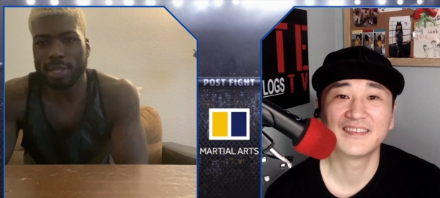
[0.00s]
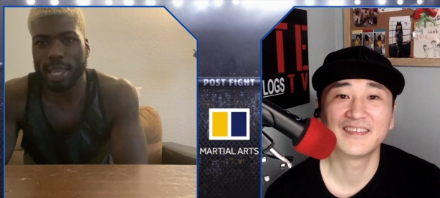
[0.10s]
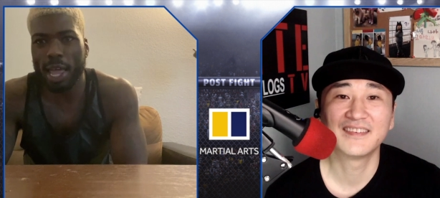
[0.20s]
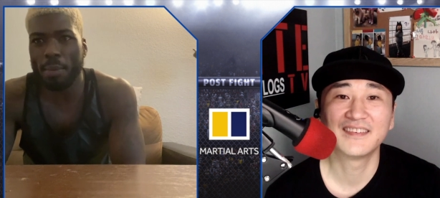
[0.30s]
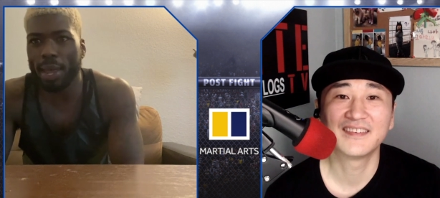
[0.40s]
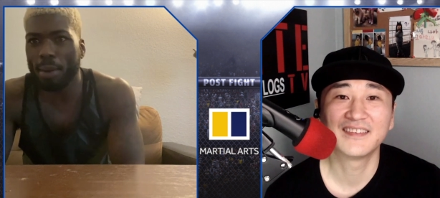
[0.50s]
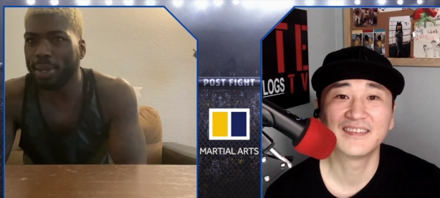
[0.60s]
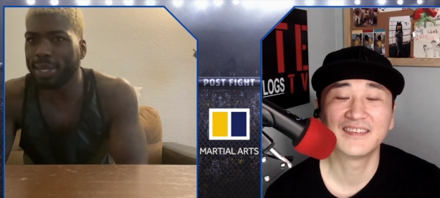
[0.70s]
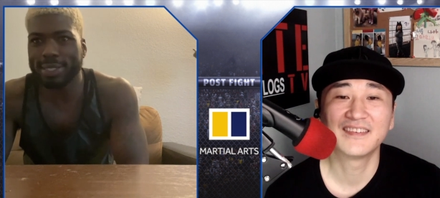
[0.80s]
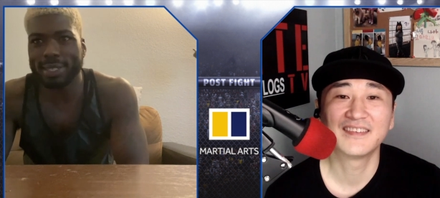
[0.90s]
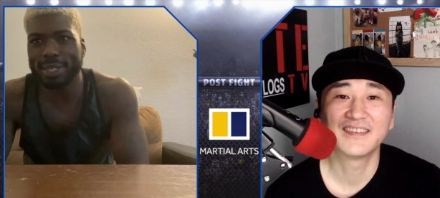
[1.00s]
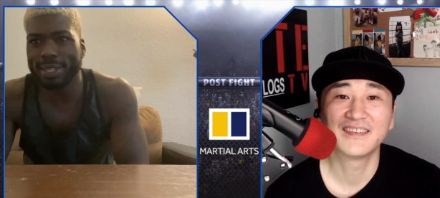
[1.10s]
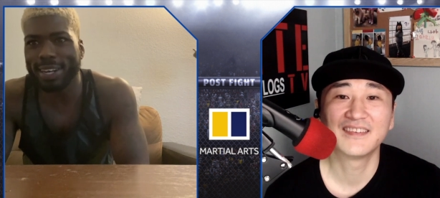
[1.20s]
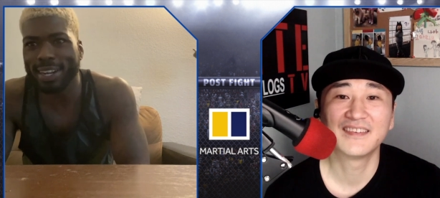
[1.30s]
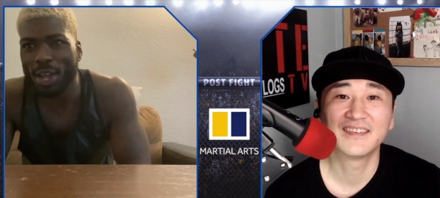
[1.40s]
Speaker 1: yeah, man, I'm looking
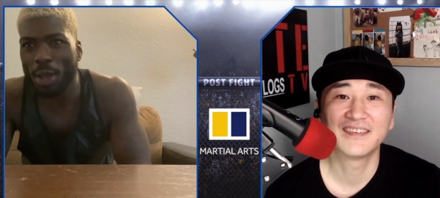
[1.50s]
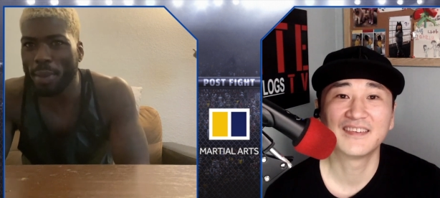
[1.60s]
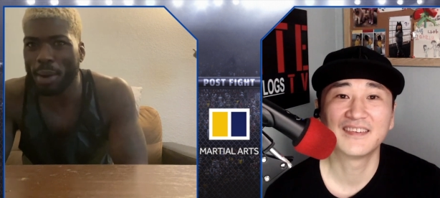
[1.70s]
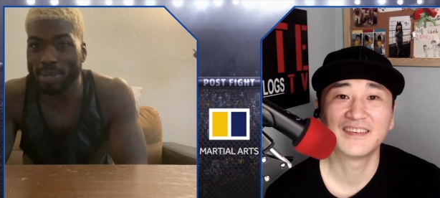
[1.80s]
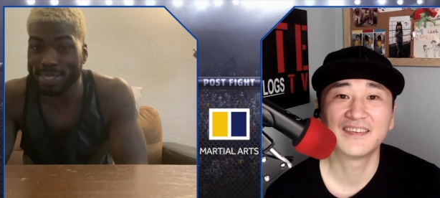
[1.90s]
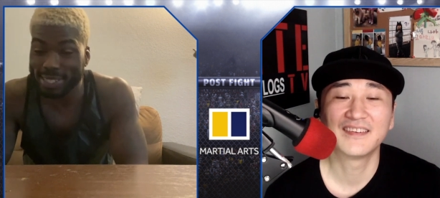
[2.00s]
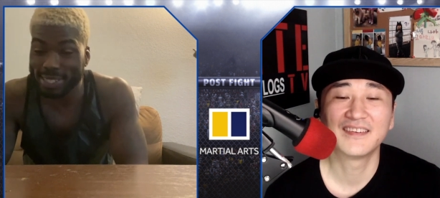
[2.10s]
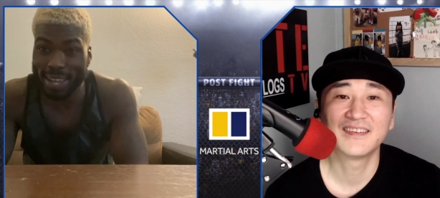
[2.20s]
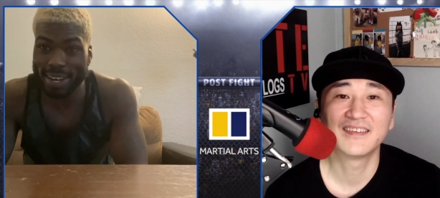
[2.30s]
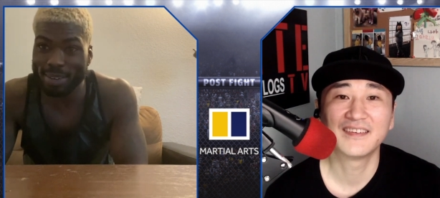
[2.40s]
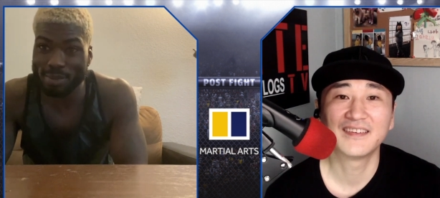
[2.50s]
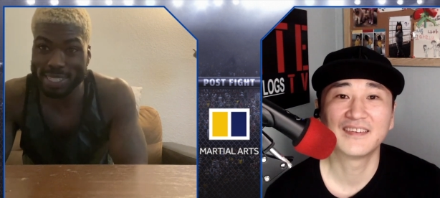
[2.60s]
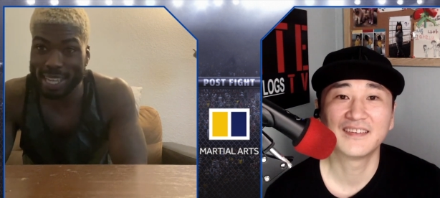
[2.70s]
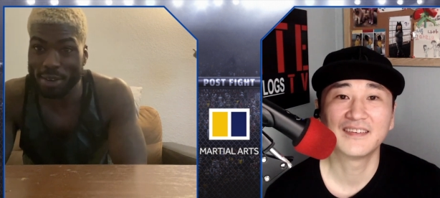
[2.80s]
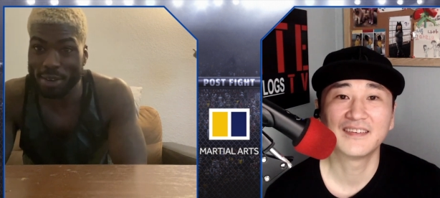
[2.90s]
to get it on, man. I'm excited.
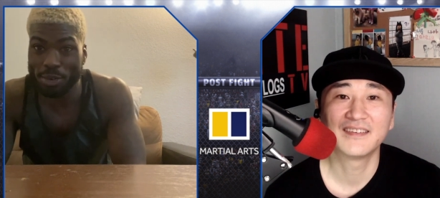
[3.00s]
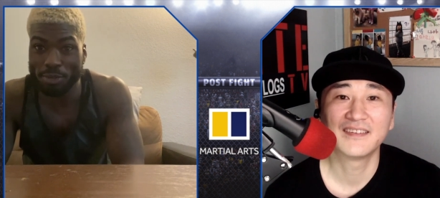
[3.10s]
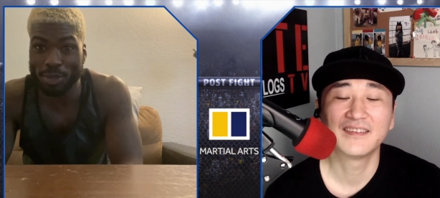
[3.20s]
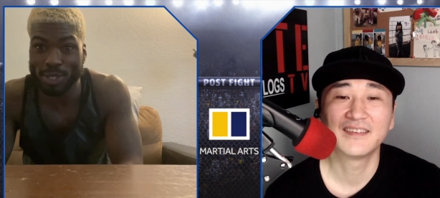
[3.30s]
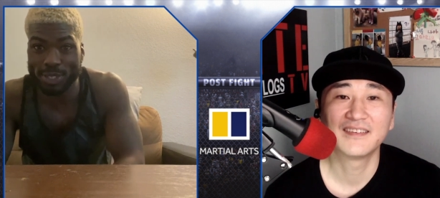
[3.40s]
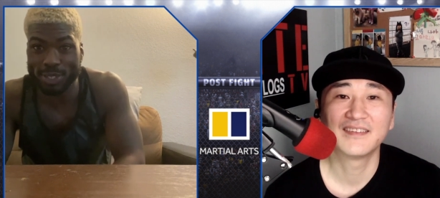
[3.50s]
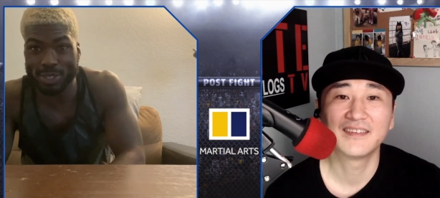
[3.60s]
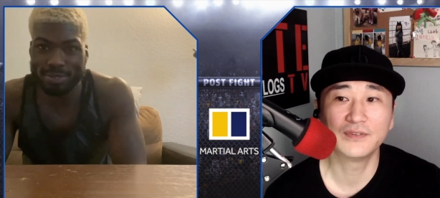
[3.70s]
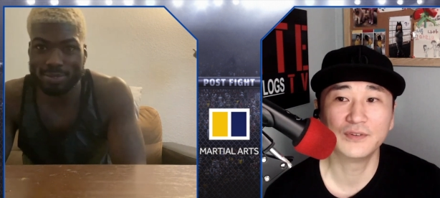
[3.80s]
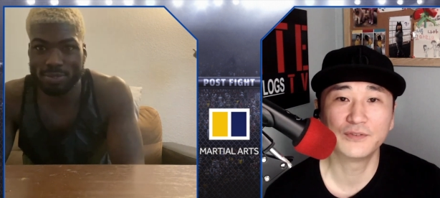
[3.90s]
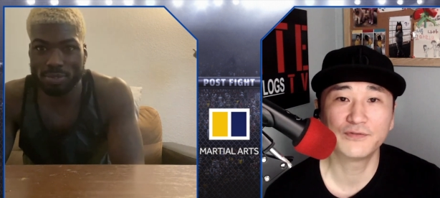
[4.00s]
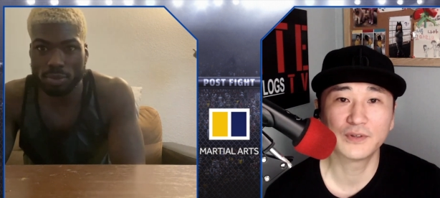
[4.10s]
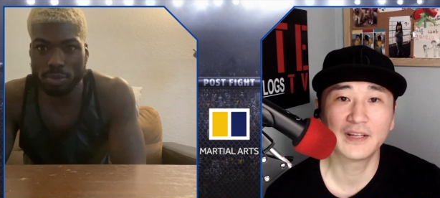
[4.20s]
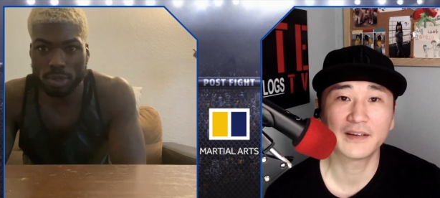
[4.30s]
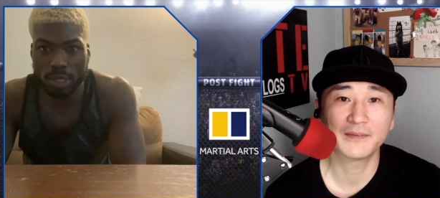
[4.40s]
I'm excited for the future.
Speaker 2: You
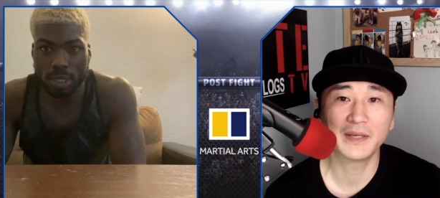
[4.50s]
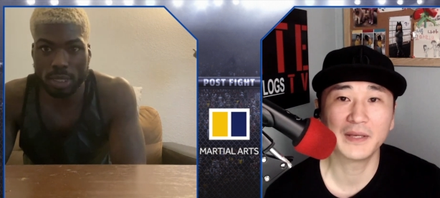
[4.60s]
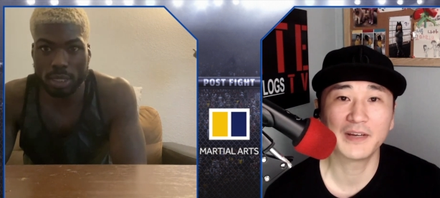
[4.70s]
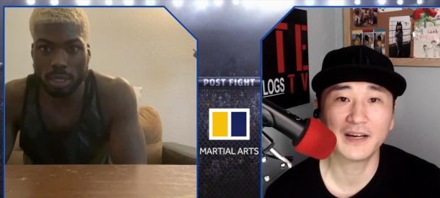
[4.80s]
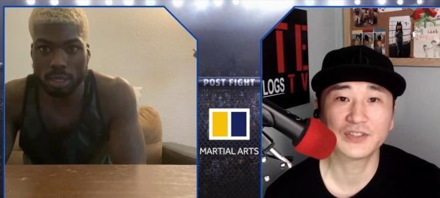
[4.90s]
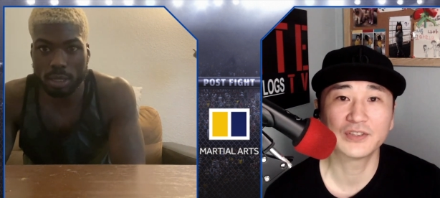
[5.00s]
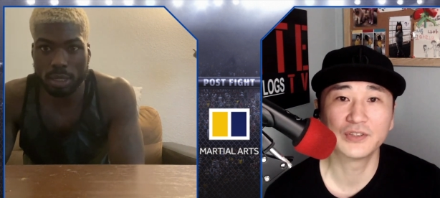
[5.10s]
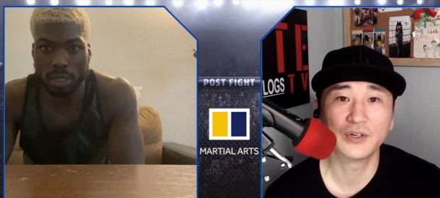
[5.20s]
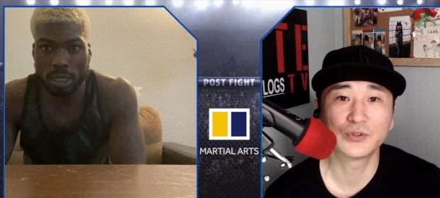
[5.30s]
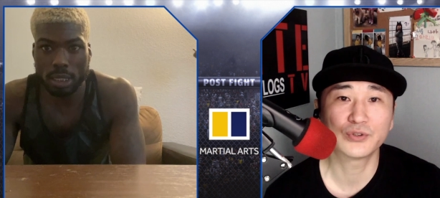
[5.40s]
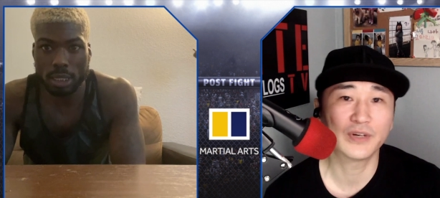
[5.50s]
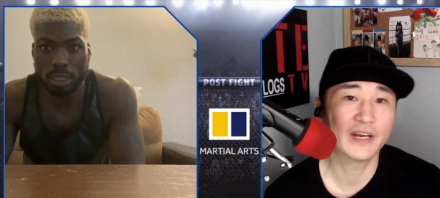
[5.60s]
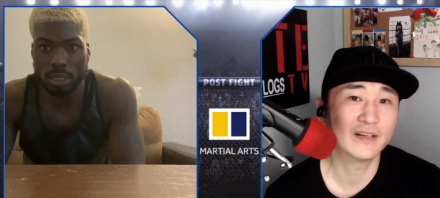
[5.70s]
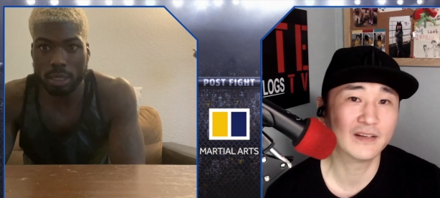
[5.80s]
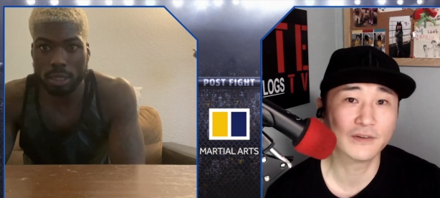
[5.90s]
feel like maybe I should go
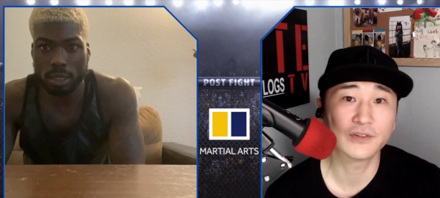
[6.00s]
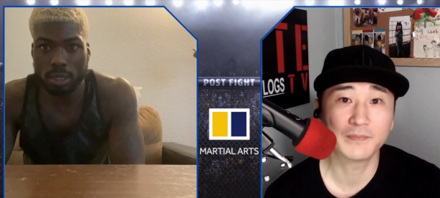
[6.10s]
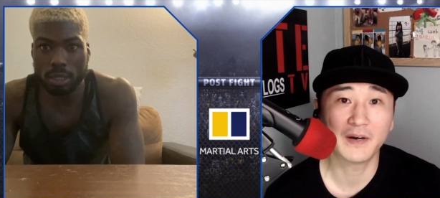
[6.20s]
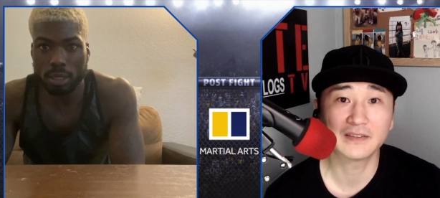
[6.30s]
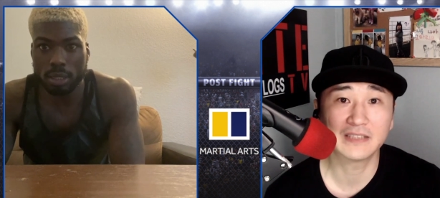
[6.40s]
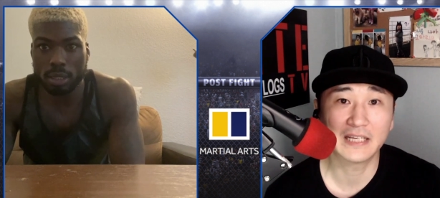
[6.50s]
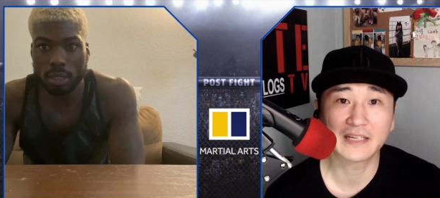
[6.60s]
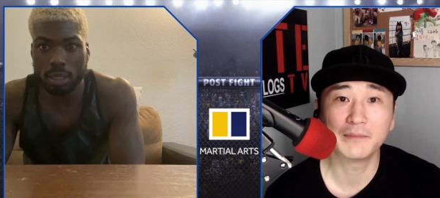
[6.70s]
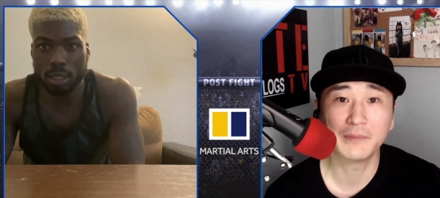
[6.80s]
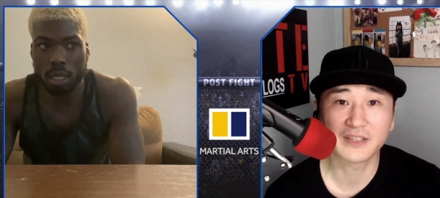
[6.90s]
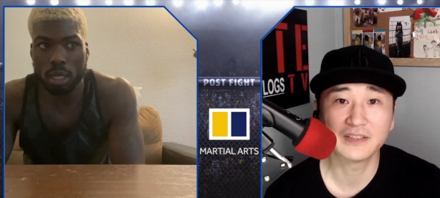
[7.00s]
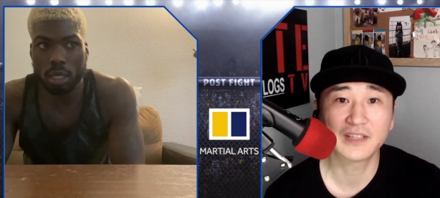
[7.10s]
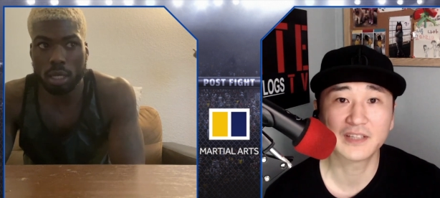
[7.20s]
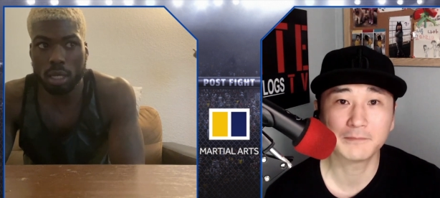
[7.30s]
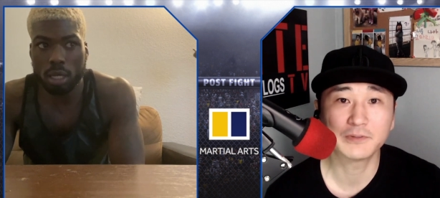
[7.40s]
train at other spots like American
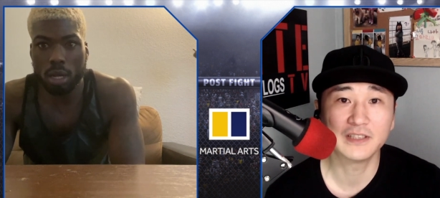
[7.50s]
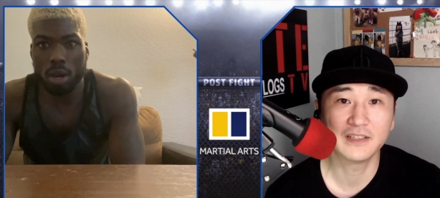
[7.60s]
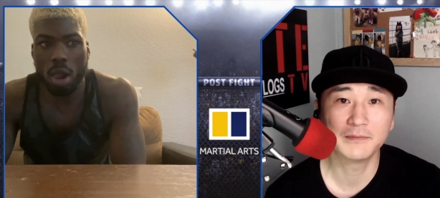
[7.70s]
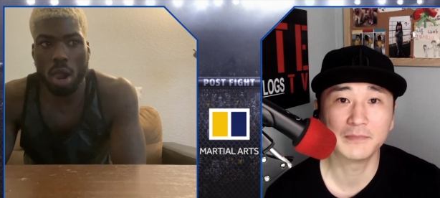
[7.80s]
Top Team